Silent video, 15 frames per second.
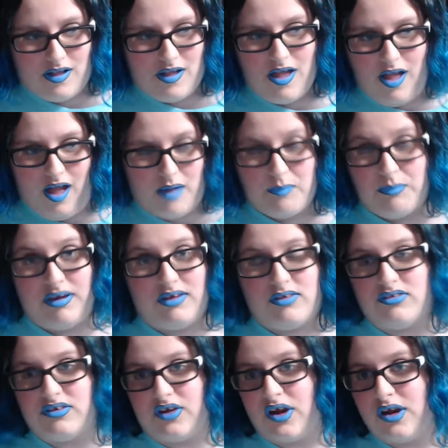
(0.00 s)
I'm being
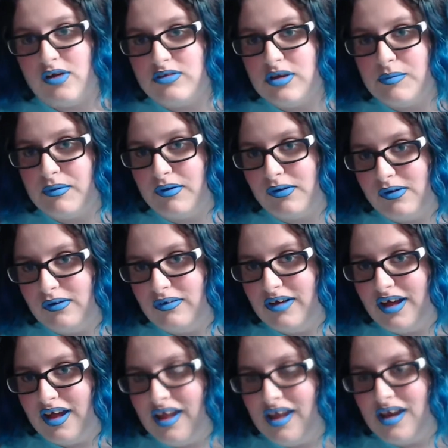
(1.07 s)
stereotypical
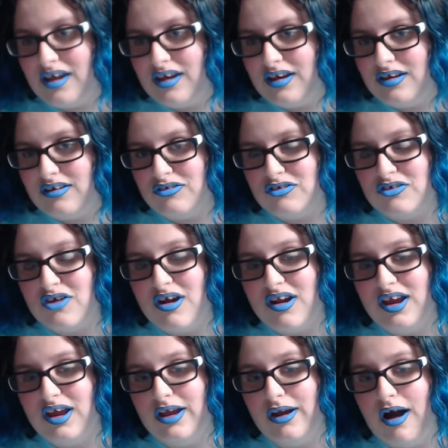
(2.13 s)
and
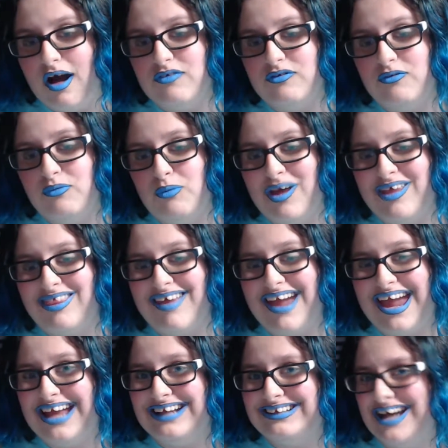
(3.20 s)
starting it off with
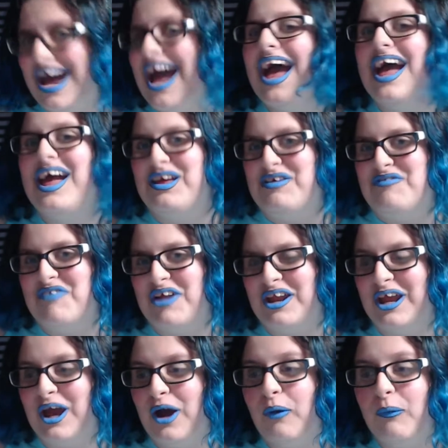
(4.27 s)
a tag
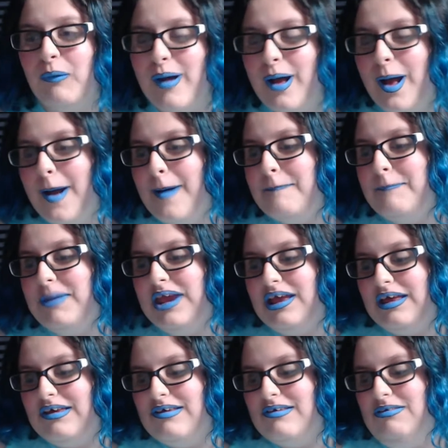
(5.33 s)
video
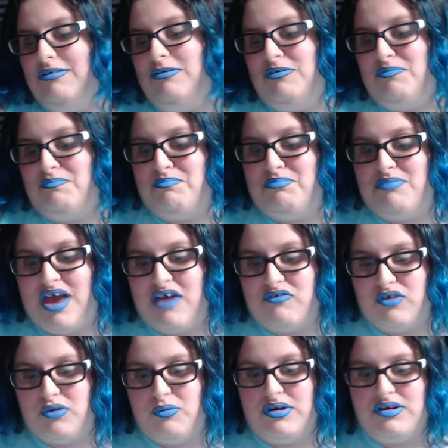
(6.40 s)
because
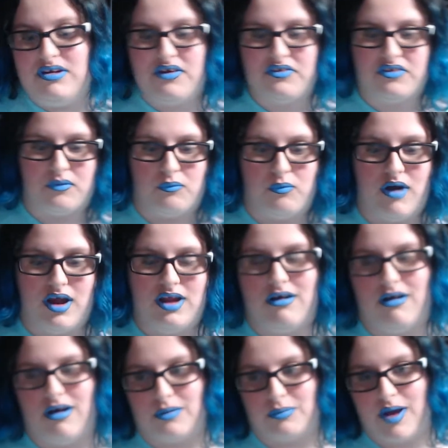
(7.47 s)
everyone does it. Why
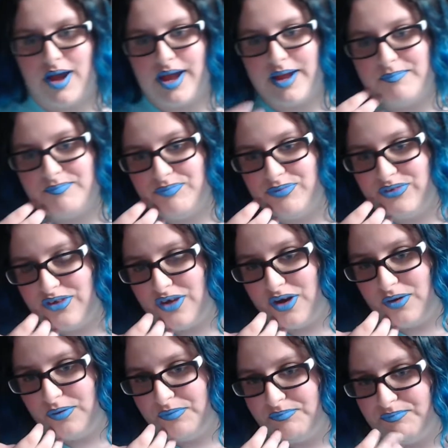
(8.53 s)
not, right?
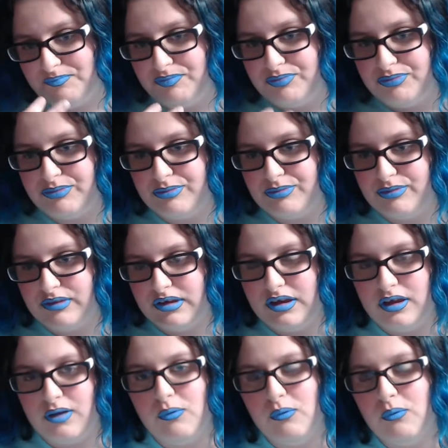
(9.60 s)
So,
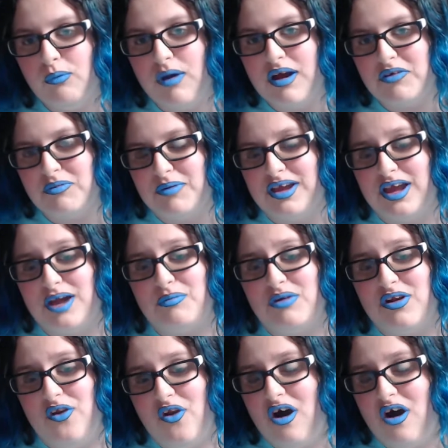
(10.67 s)
why is my camera not